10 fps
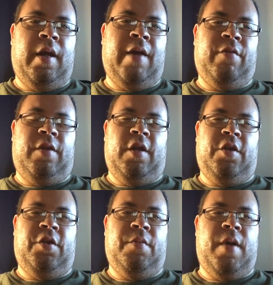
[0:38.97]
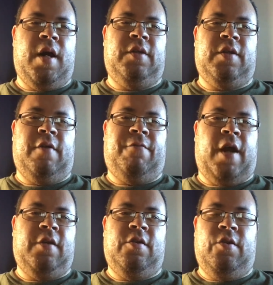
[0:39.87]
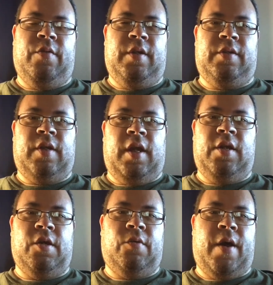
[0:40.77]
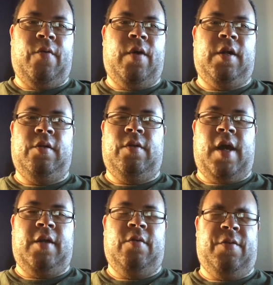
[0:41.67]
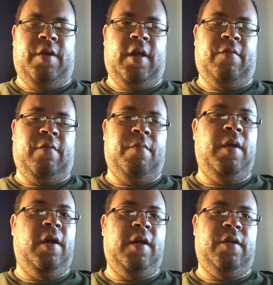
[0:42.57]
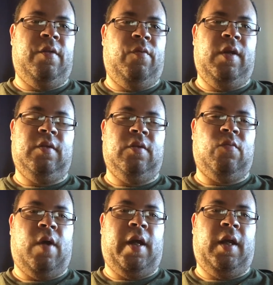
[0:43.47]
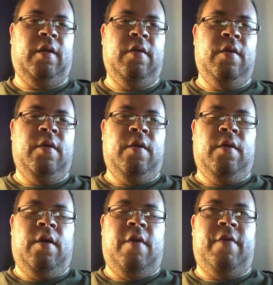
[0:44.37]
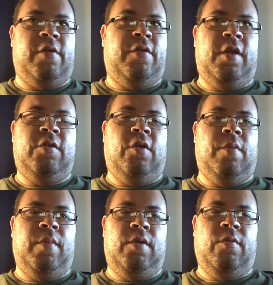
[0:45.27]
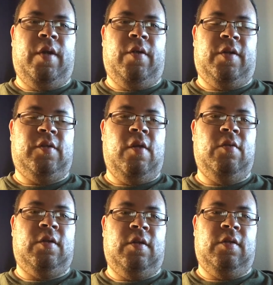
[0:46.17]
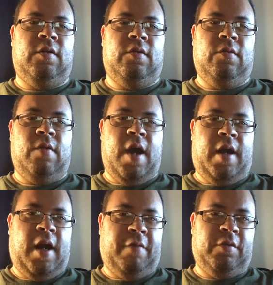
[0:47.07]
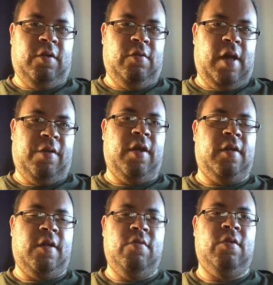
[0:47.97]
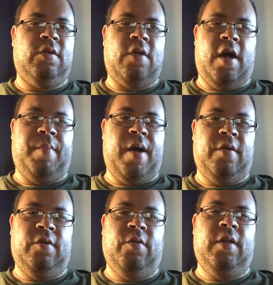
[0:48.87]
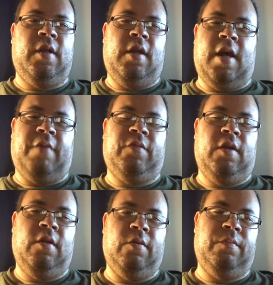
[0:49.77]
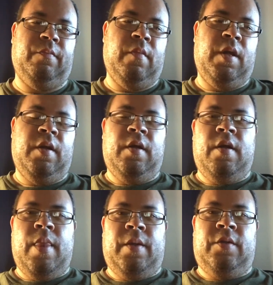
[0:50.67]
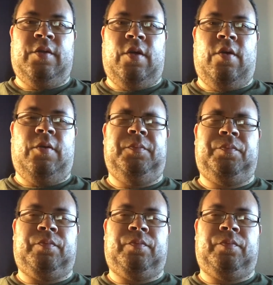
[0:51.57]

everything in your body is going to fight you and say, no, I don't want to do that. You'll think of a million the reasons why, of other things you can be doing, or excuses to not have to do that thing that you just thought about doing that you have to do. So